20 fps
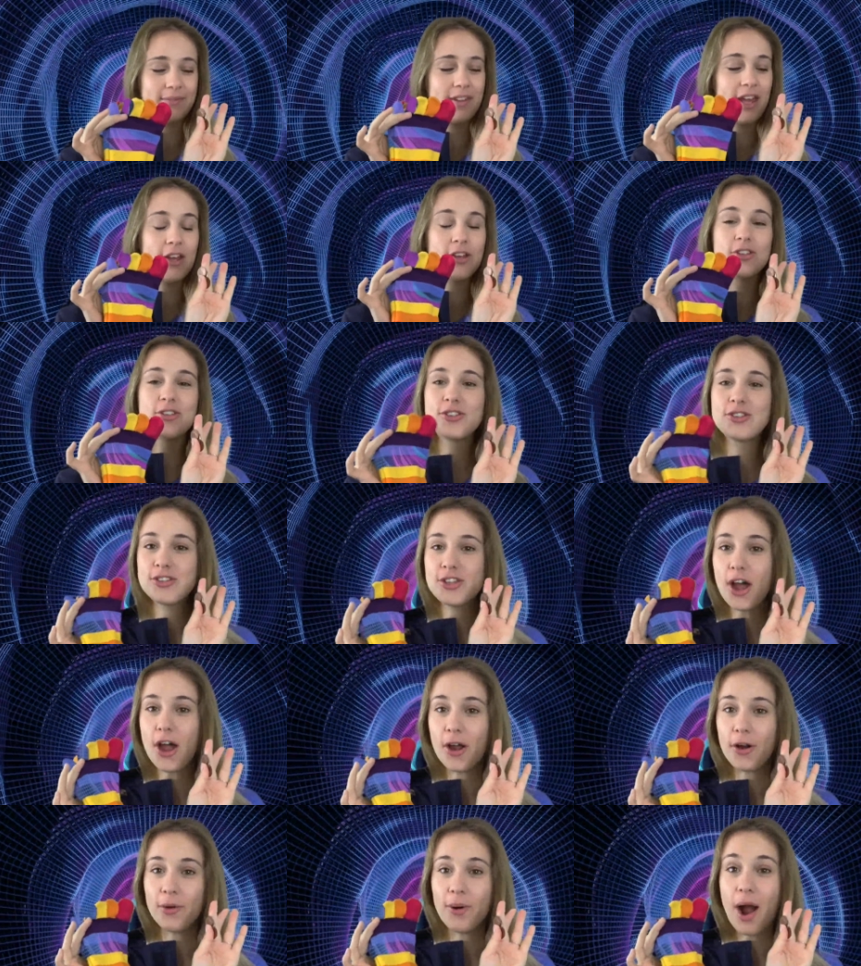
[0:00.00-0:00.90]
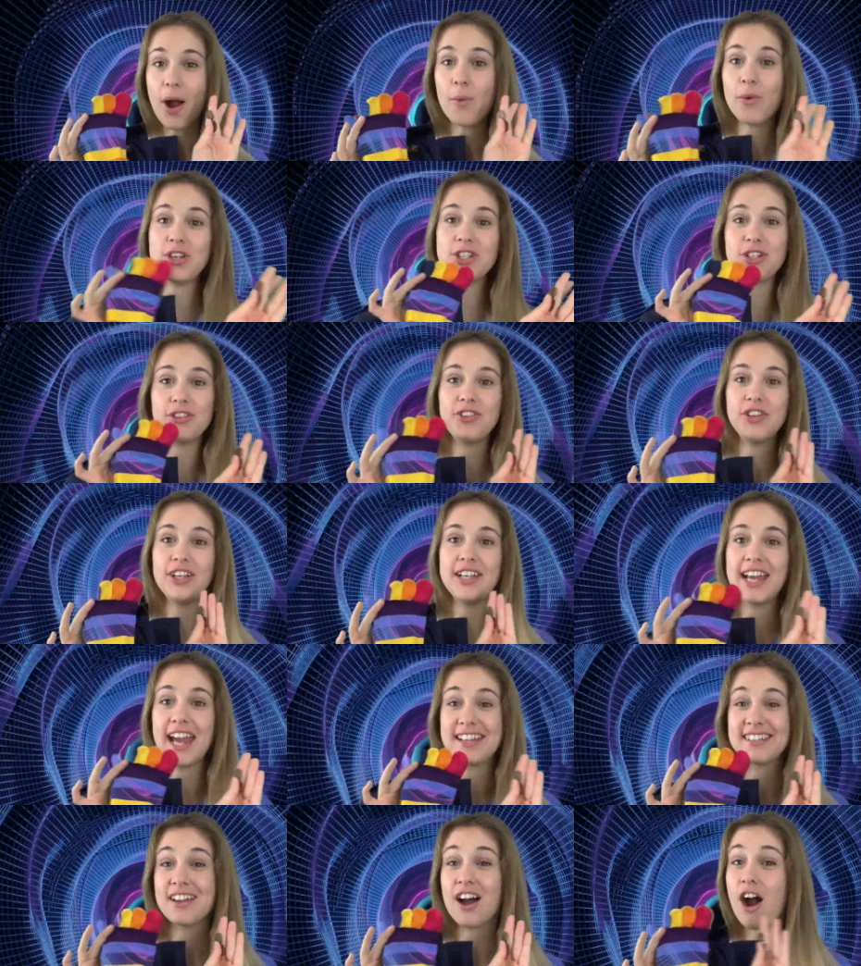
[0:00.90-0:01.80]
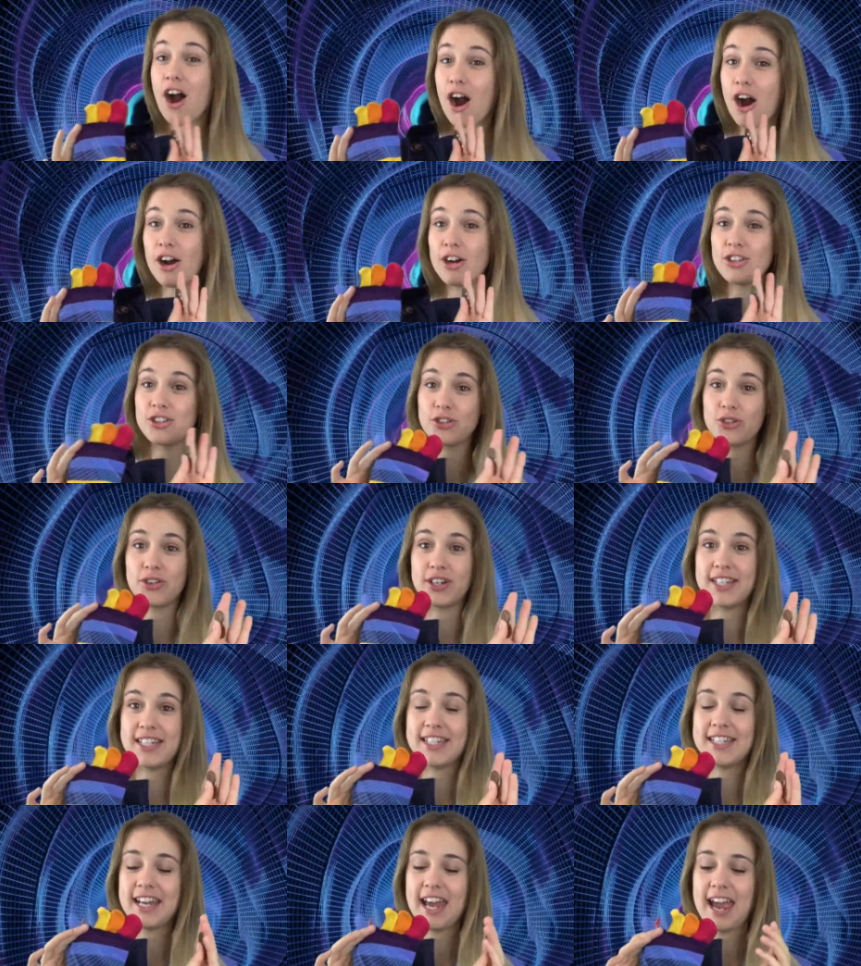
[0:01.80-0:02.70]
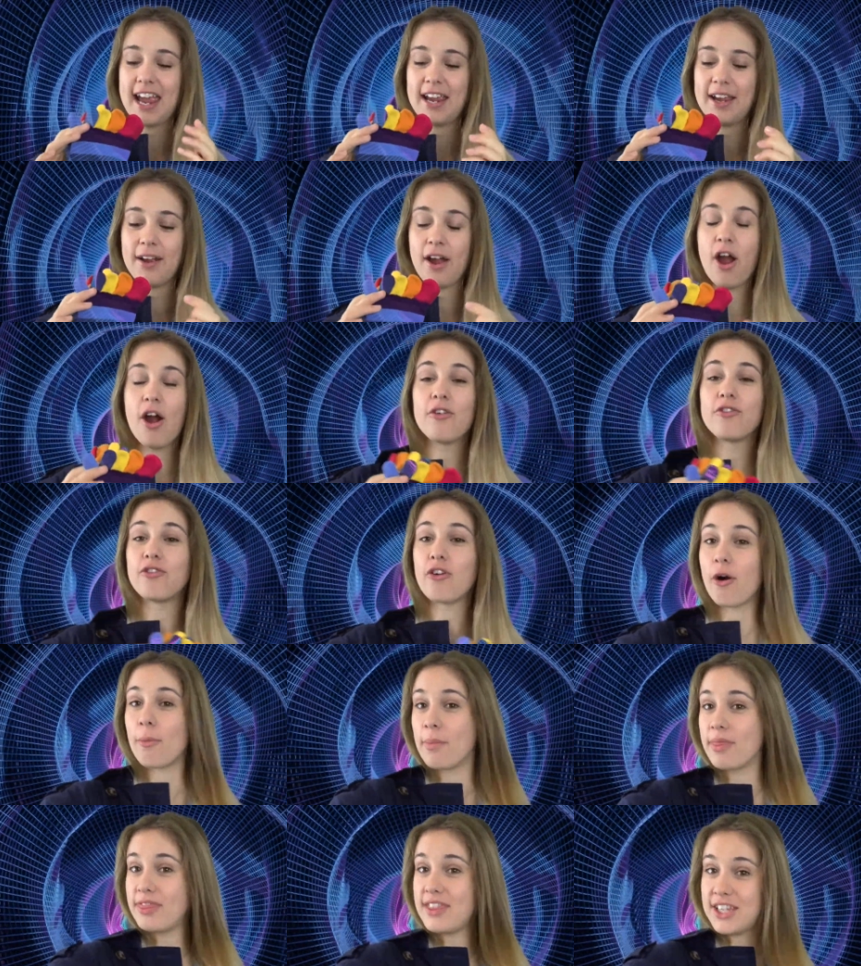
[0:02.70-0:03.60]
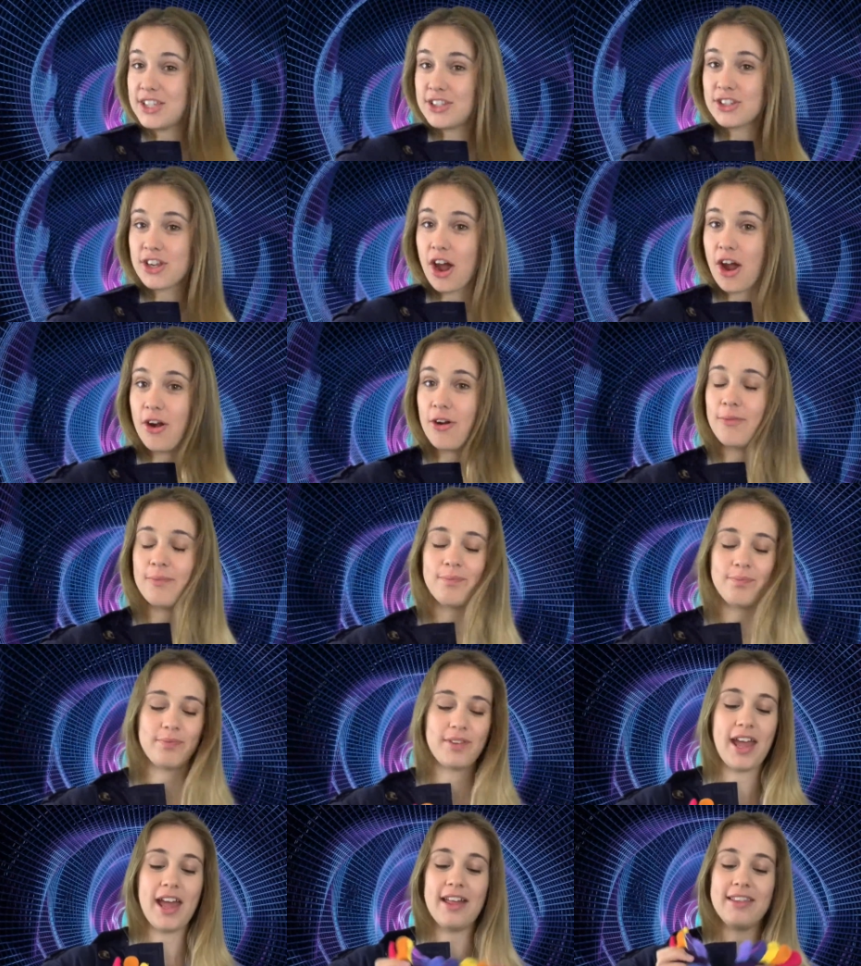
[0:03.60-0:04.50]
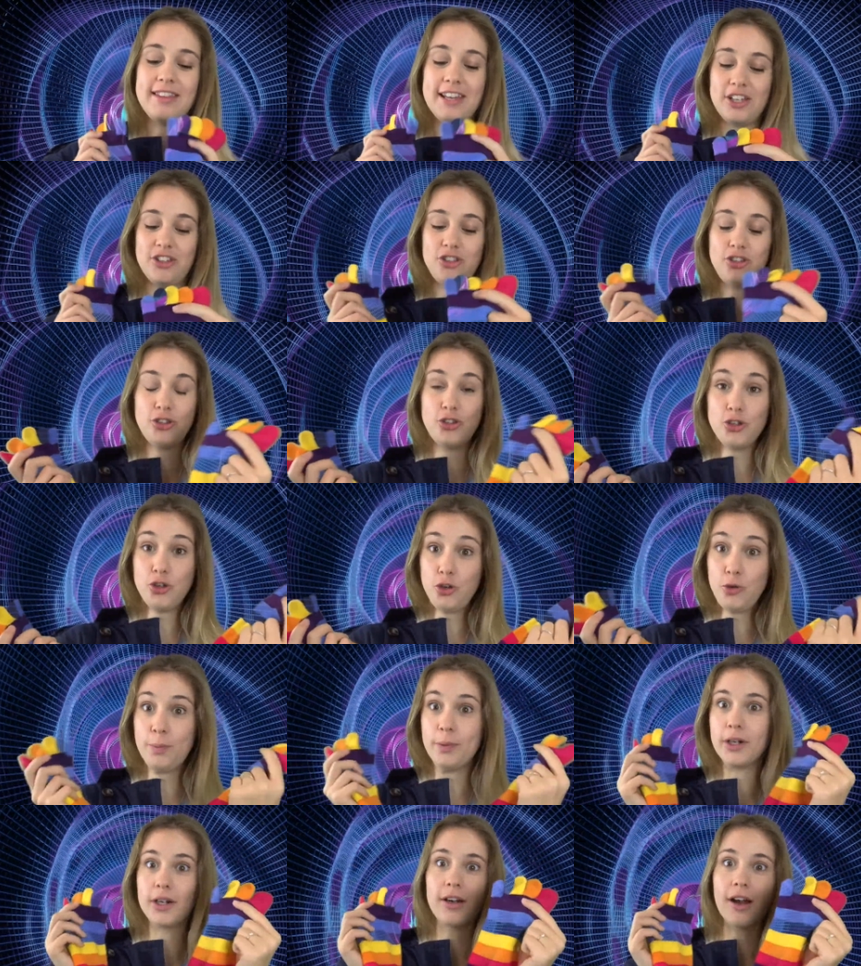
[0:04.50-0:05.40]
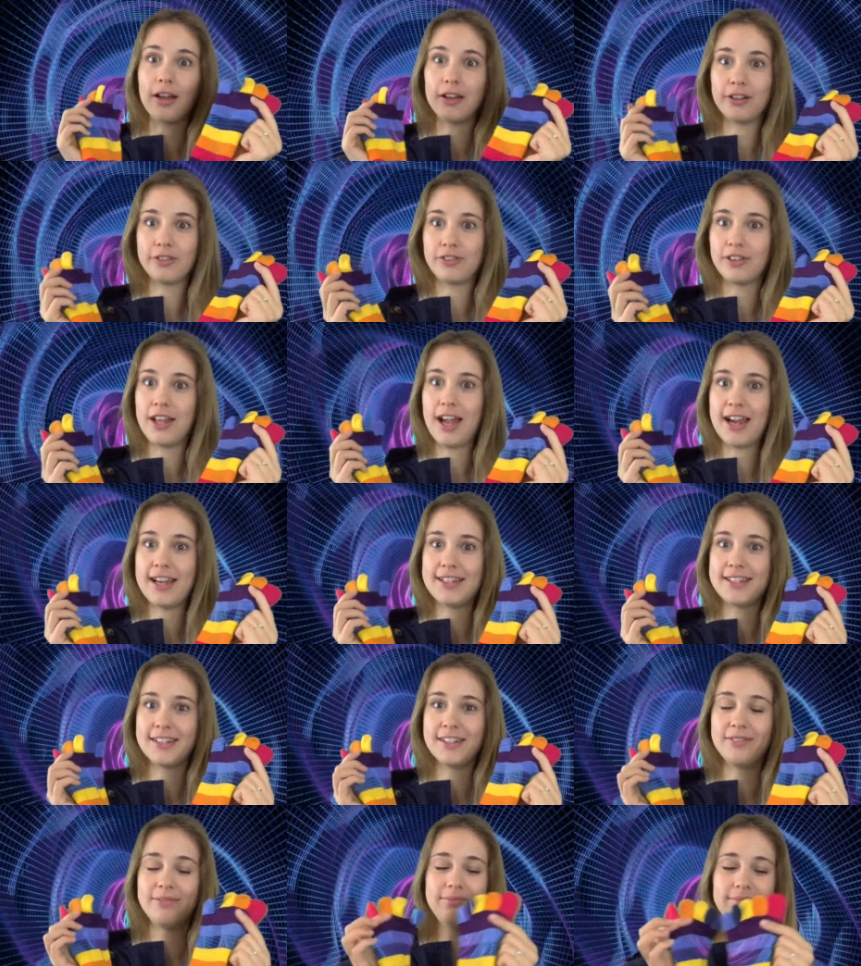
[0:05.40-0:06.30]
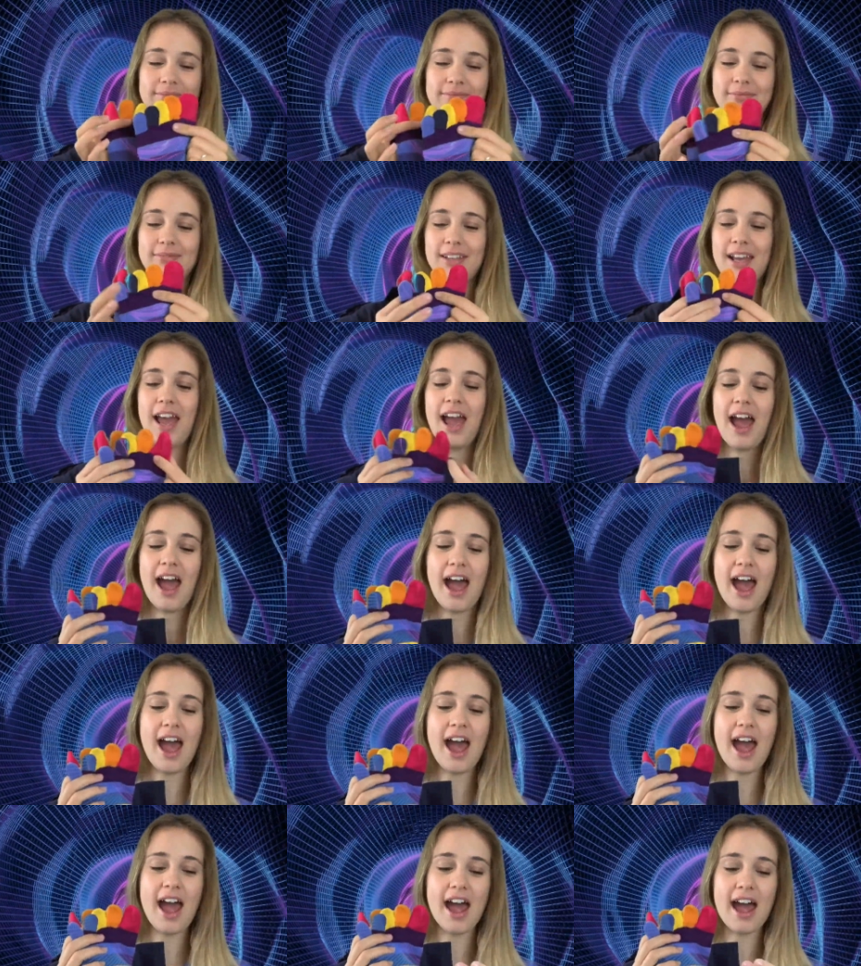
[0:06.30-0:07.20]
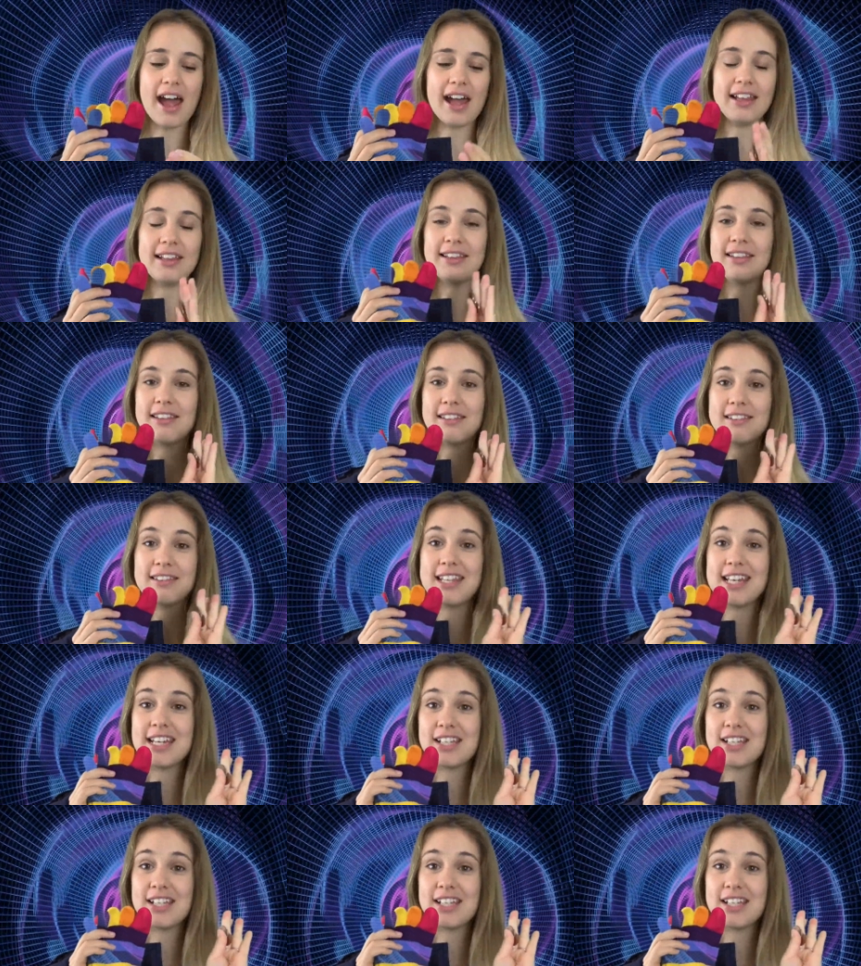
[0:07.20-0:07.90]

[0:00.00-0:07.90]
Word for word: So I wonder if you can guess our story today from this coat, this super colourful item, and these